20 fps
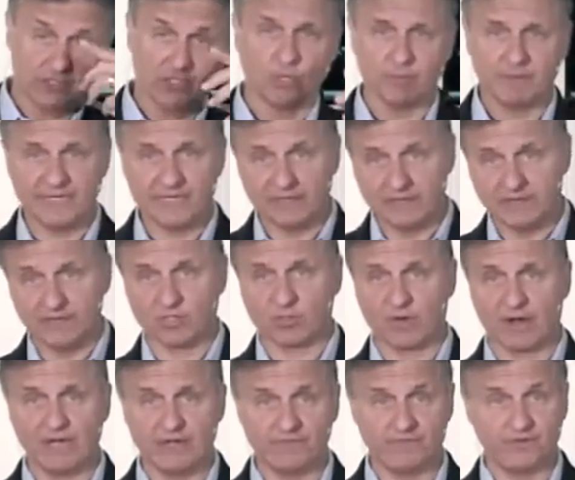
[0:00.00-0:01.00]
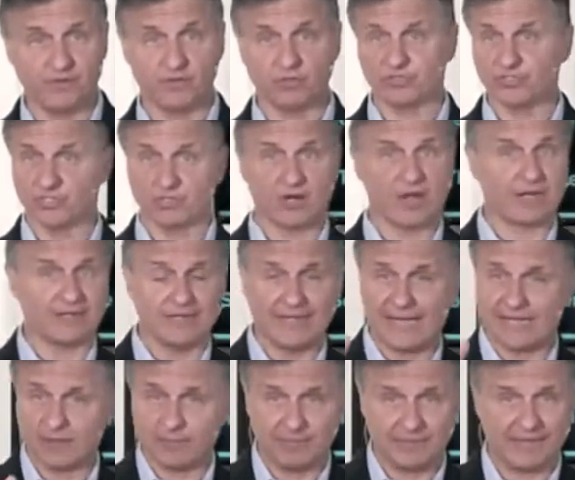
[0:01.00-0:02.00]
you know, being in the grain field, you're not
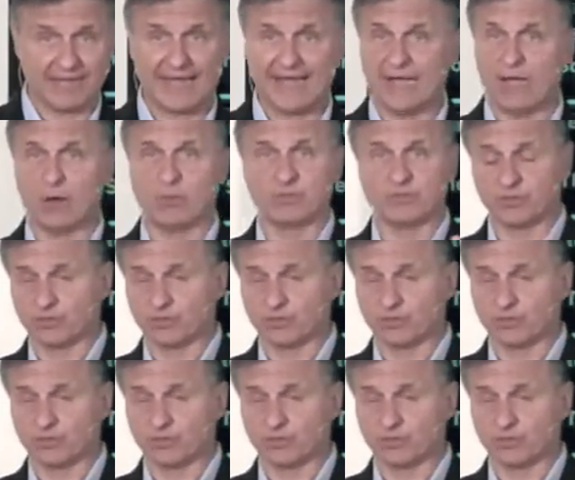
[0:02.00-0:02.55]
allowed to plow